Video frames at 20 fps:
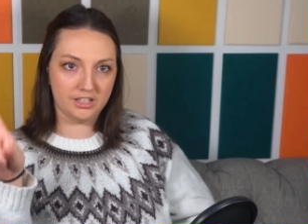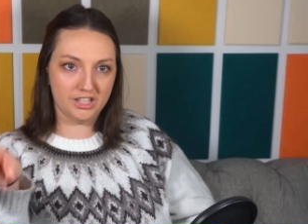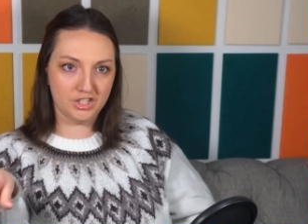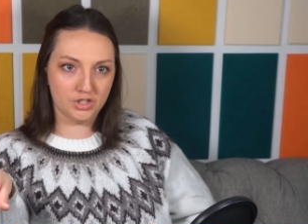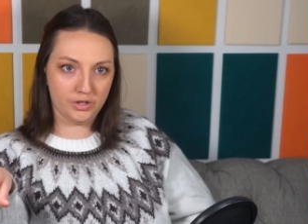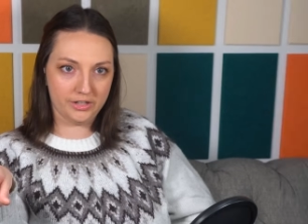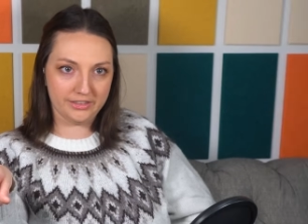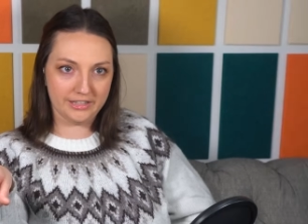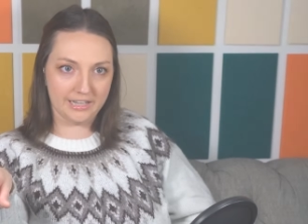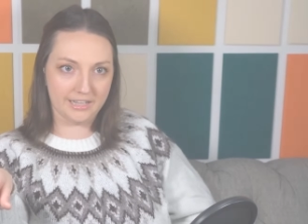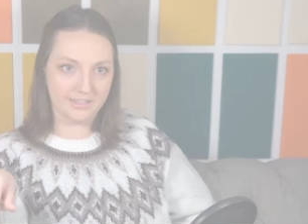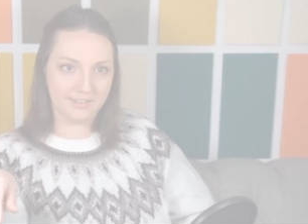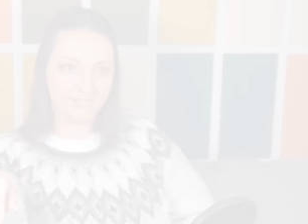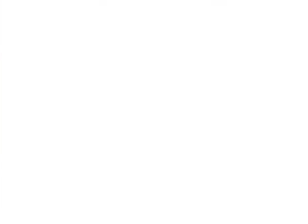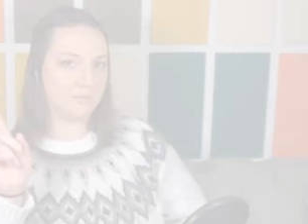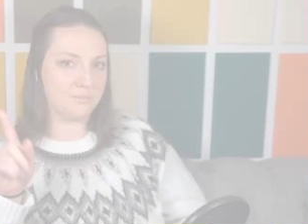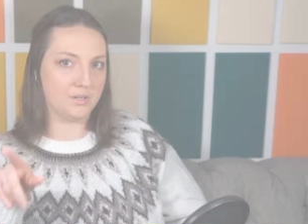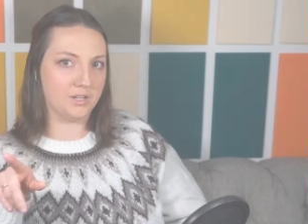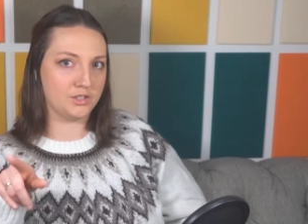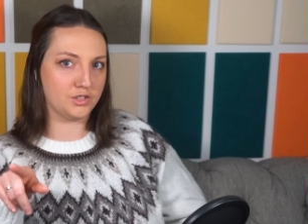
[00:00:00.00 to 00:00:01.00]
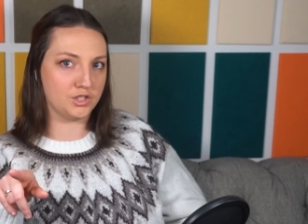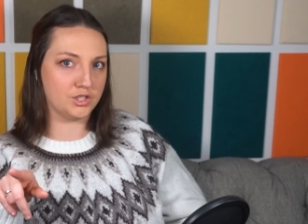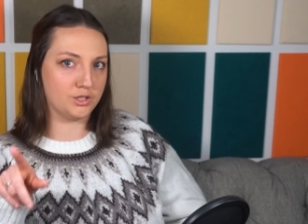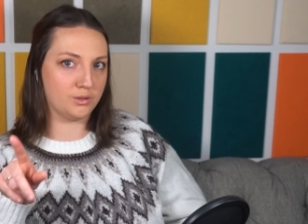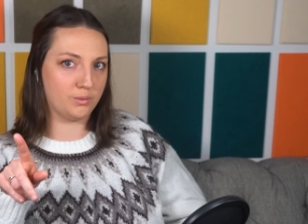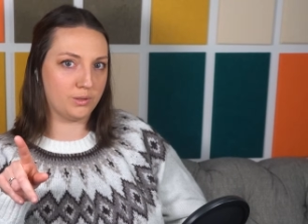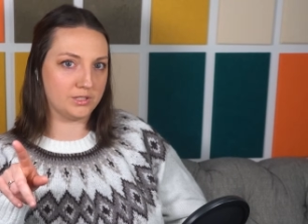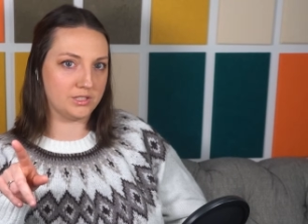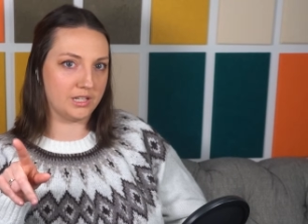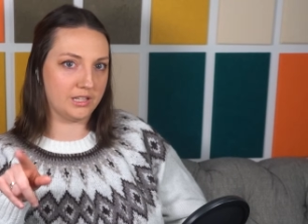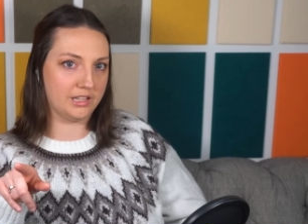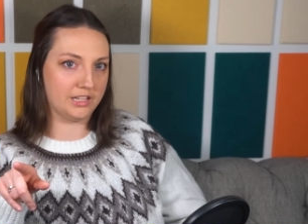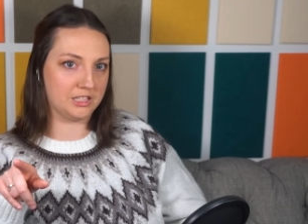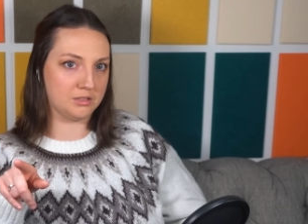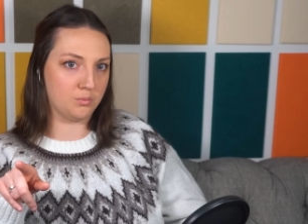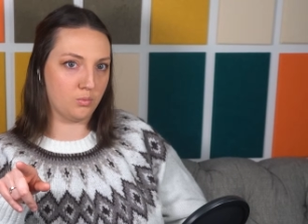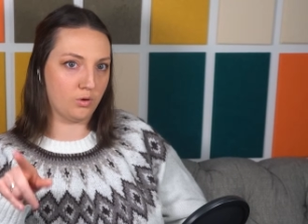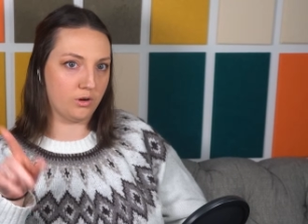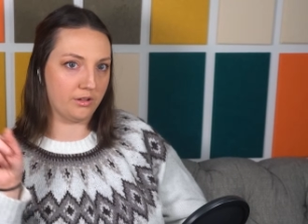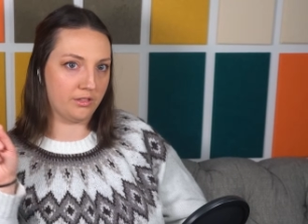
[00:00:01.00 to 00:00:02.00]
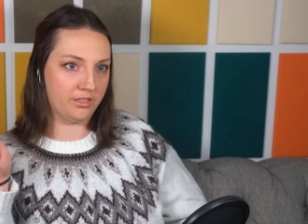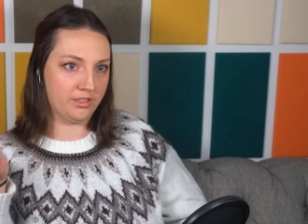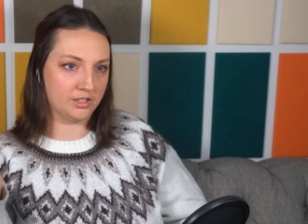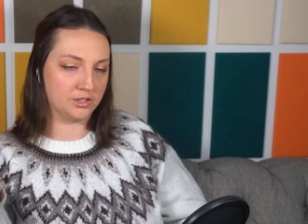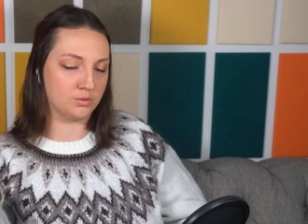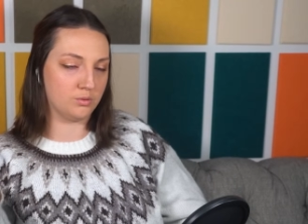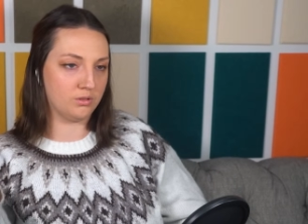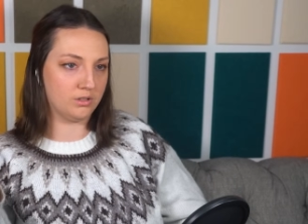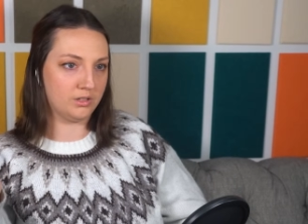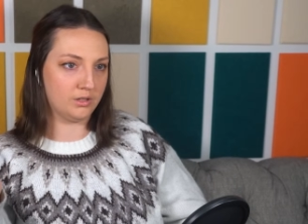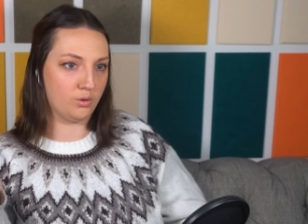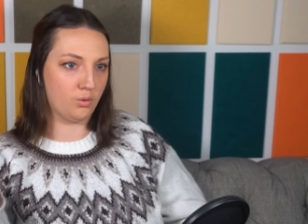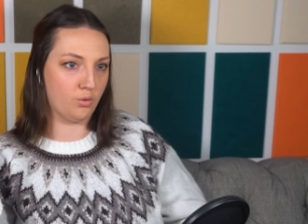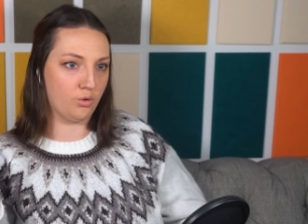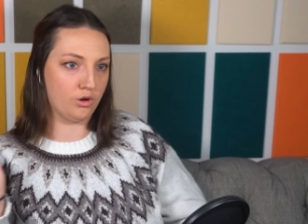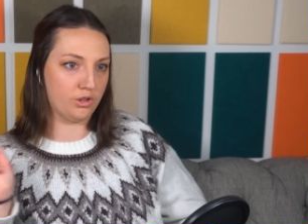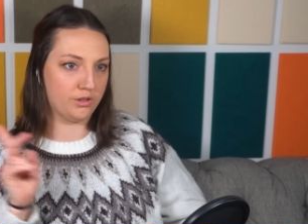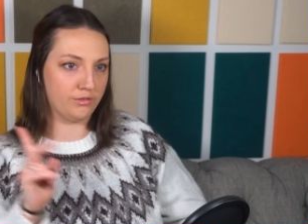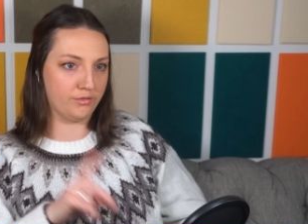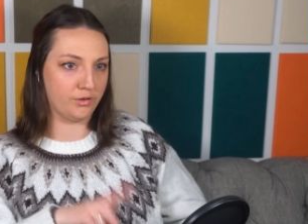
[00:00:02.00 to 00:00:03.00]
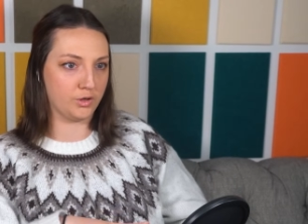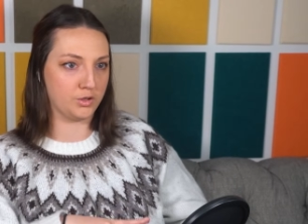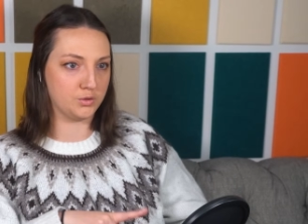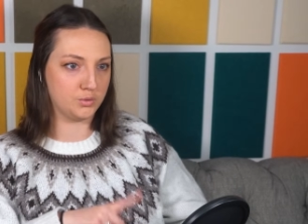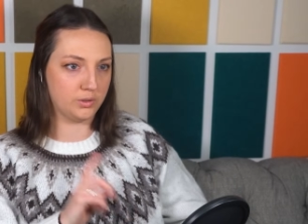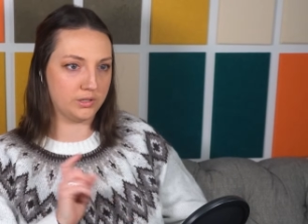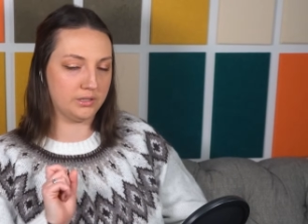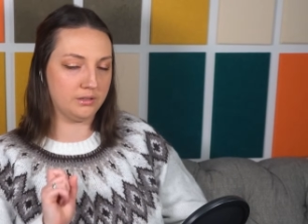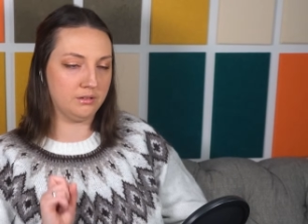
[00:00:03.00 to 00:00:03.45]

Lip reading: enjoyed that. I'm not sure which I liked more, this one or the first one.